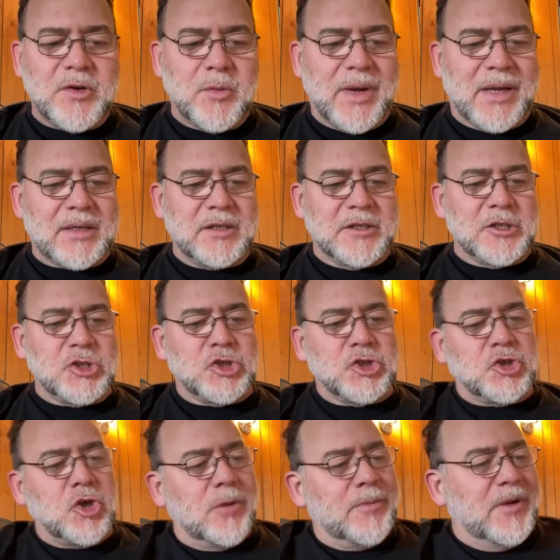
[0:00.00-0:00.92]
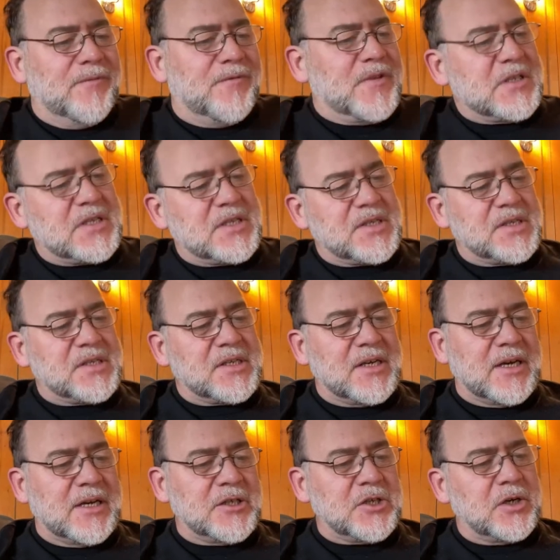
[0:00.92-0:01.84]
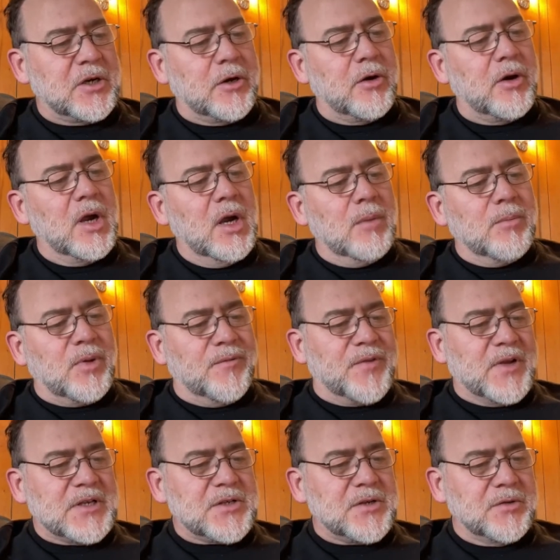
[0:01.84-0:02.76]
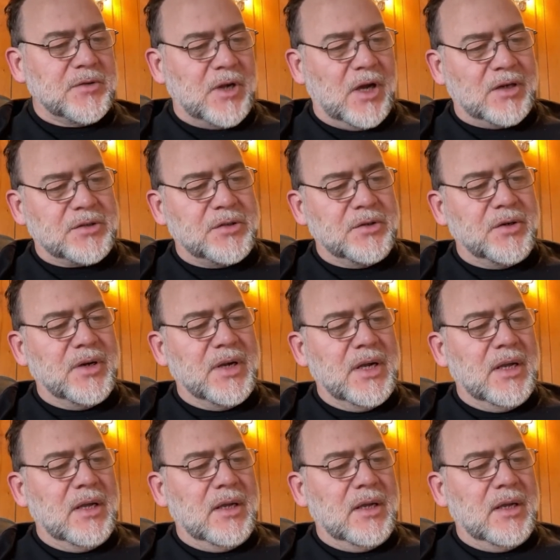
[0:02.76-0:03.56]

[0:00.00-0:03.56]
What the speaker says: directly is German physicist and engineer, Professor Dr.